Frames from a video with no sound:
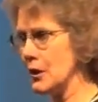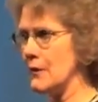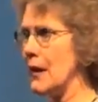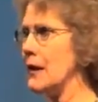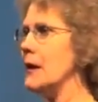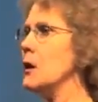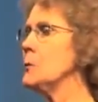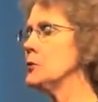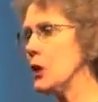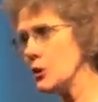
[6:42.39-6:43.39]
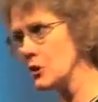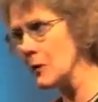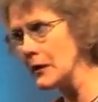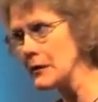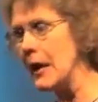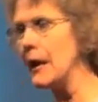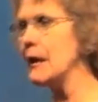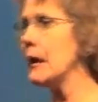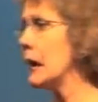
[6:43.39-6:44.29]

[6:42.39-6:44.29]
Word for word: and that helped changing my diet.